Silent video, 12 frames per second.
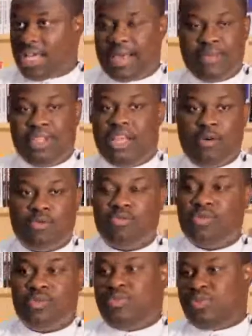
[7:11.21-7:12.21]
I mean,
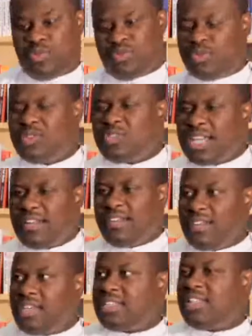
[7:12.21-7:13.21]
those are the
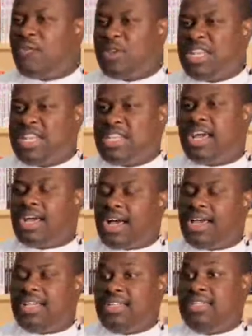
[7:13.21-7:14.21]
things
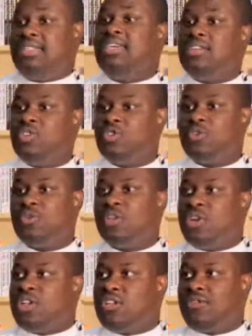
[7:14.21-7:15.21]
that I intend
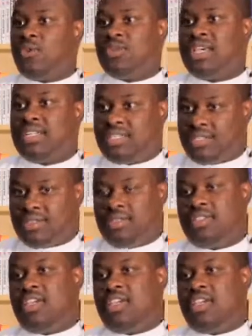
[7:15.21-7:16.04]
to